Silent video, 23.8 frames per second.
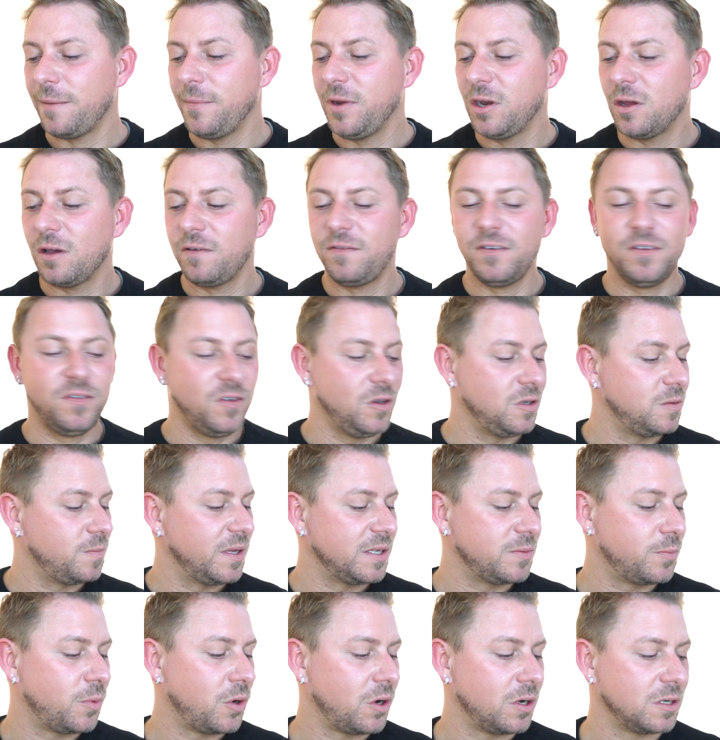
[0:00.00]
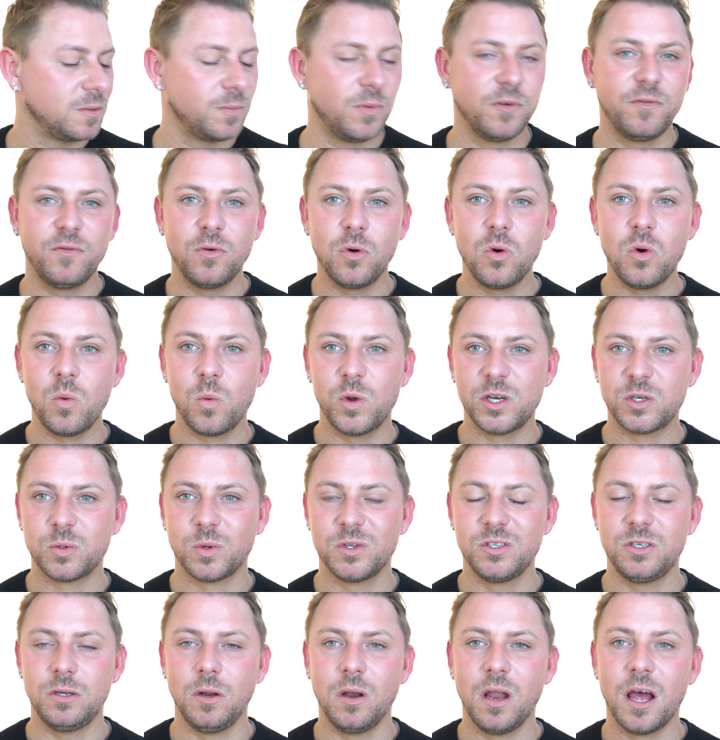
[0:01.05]
Let me know if you've used Bliss products before, which
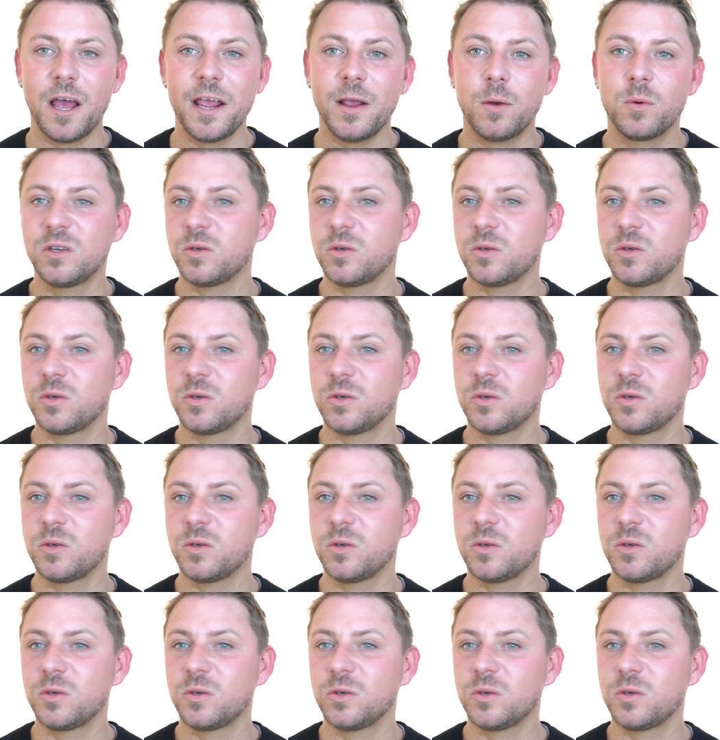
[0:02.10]
ones you like,